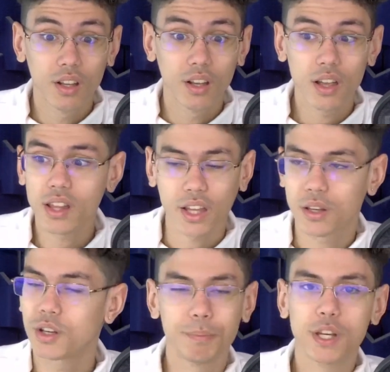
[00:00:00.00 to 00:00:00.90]

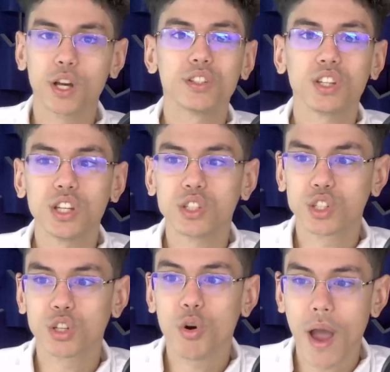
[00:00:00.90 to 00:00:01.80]
Like because he's
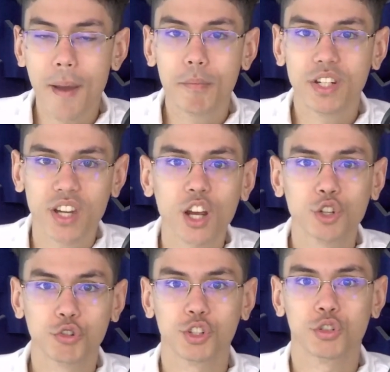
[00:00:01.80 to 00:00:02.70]
so
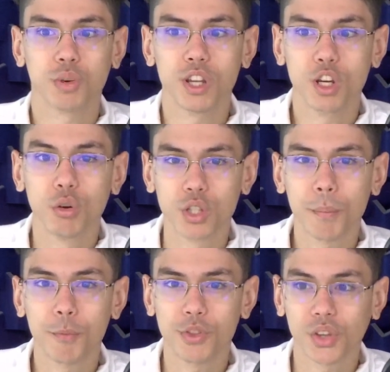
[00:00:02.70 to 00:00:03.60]
ambidextrous when he goes
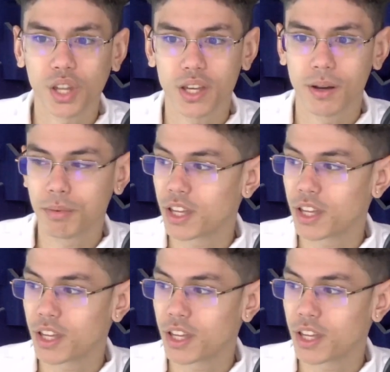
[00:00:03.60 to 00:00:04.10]
up with the layup, like he